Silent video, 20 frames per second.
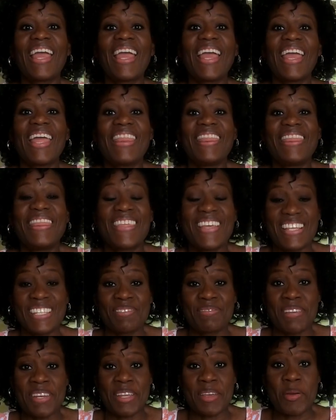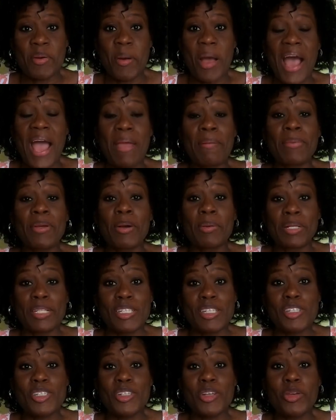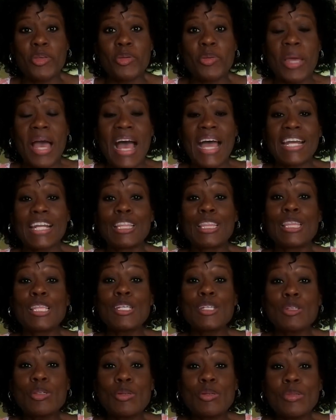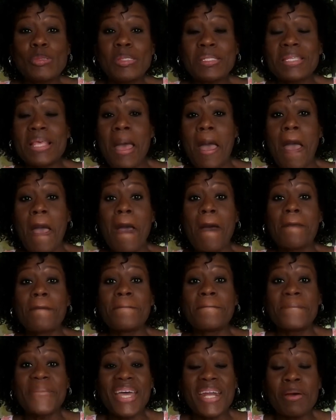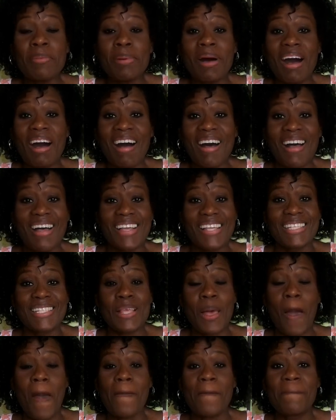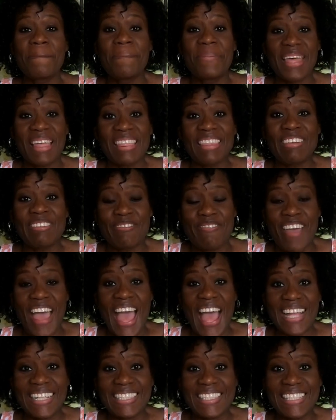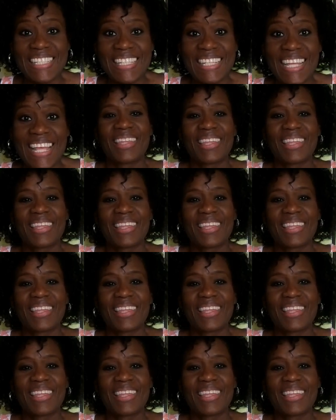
In this video, I am going to show you how to lose menopause belly fat.